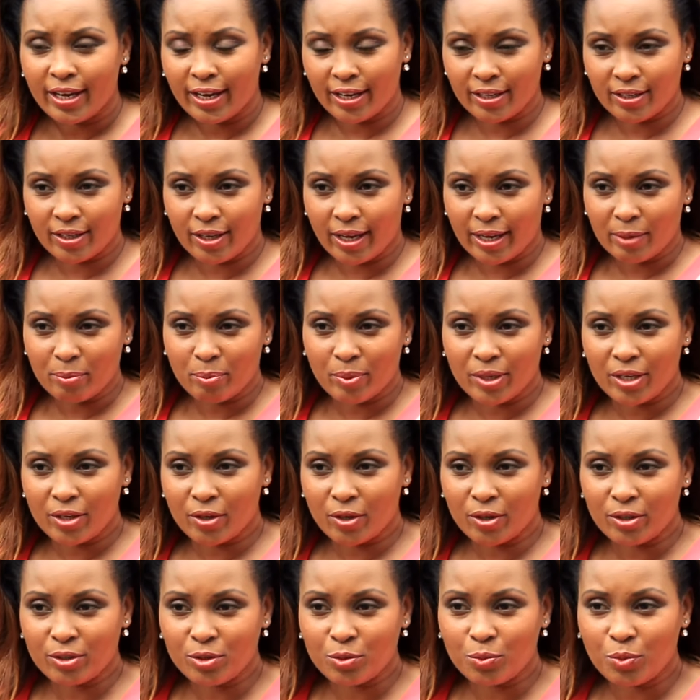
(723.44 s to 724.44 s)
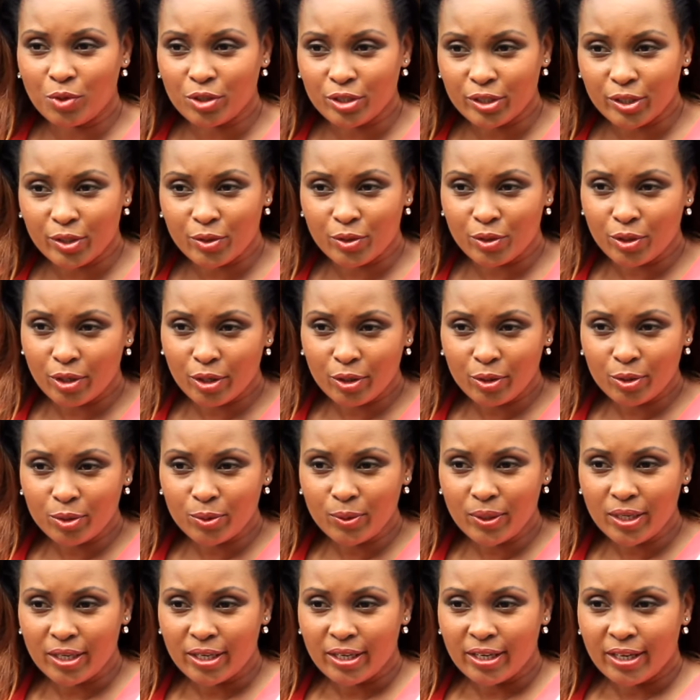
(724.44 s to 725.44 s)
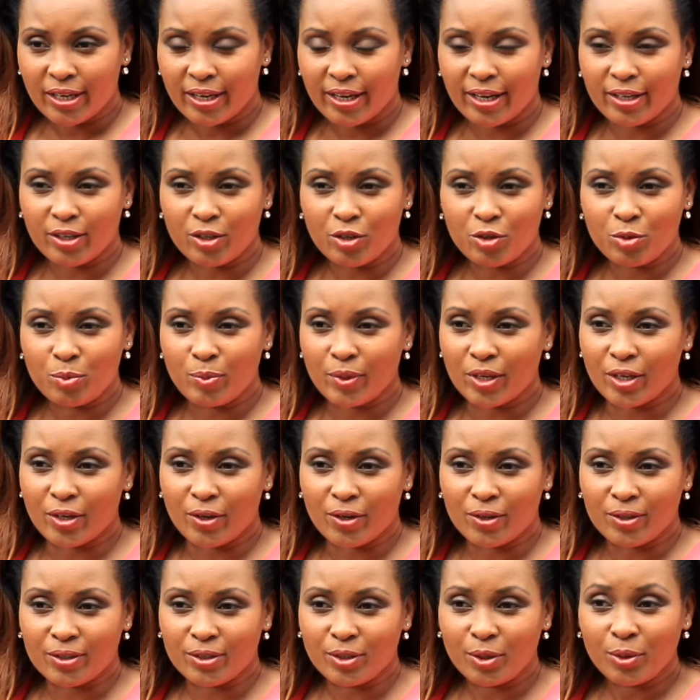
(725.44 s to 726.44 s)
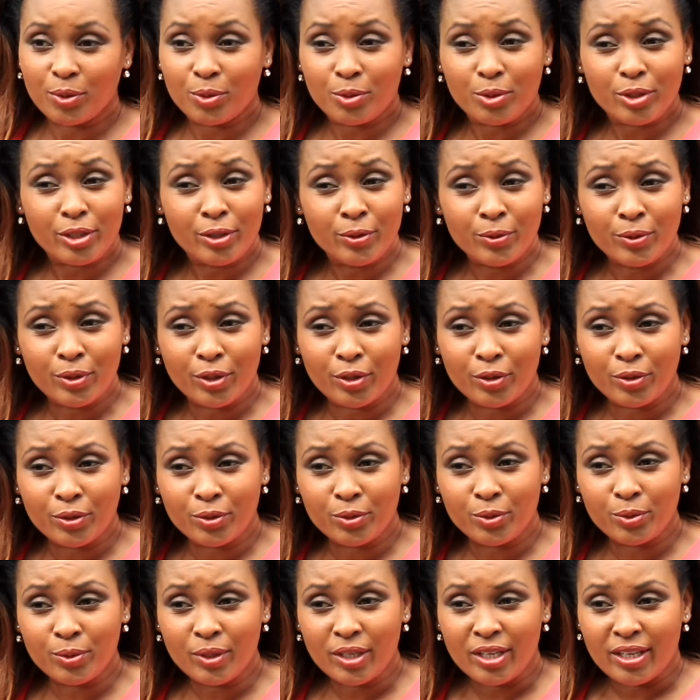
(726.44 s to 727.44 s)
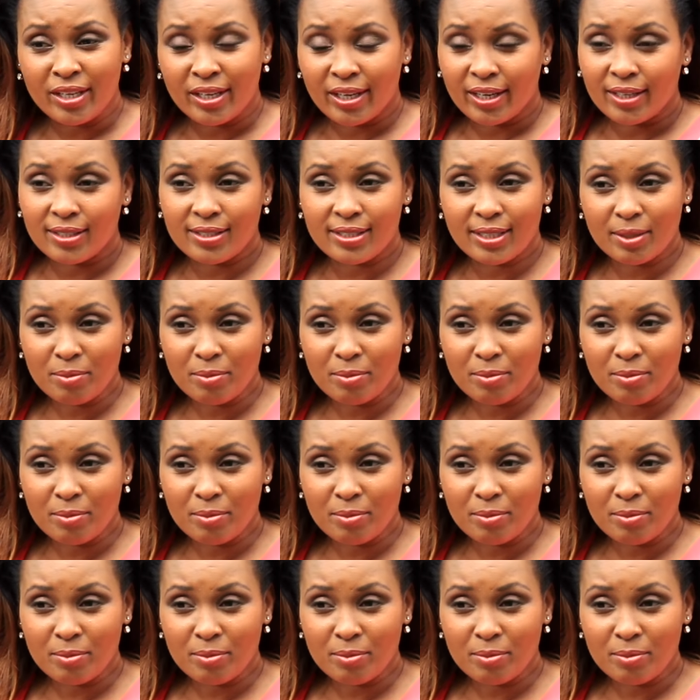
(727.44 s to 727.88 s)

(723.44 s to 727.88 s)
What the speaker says: and get beyond what you know and go beyond who you know. And